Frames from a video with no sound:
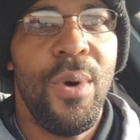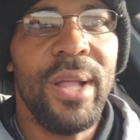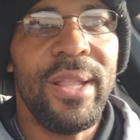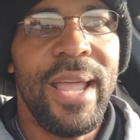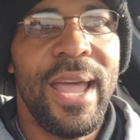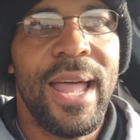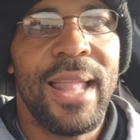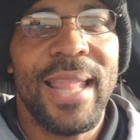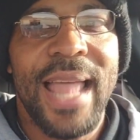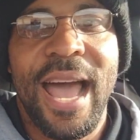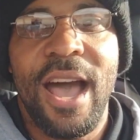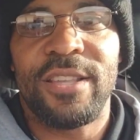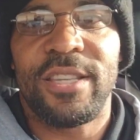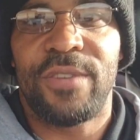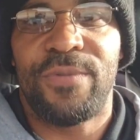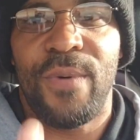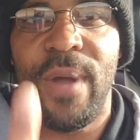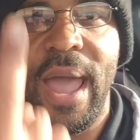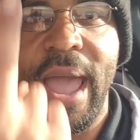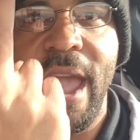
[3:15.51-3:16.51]
what that allows
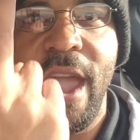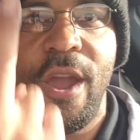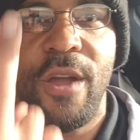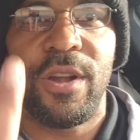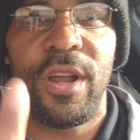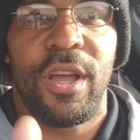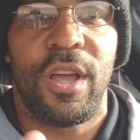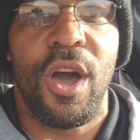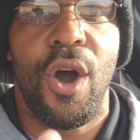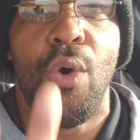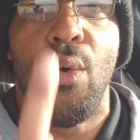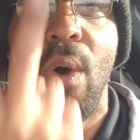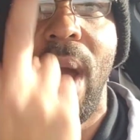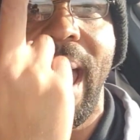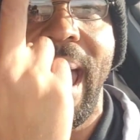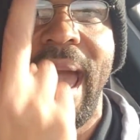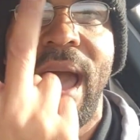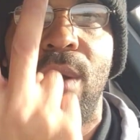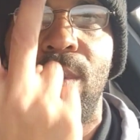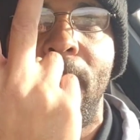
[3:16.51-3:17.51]
is for air to go
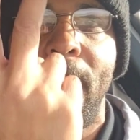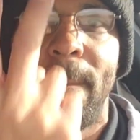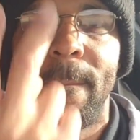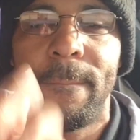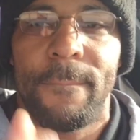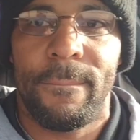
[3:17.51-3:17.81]
out,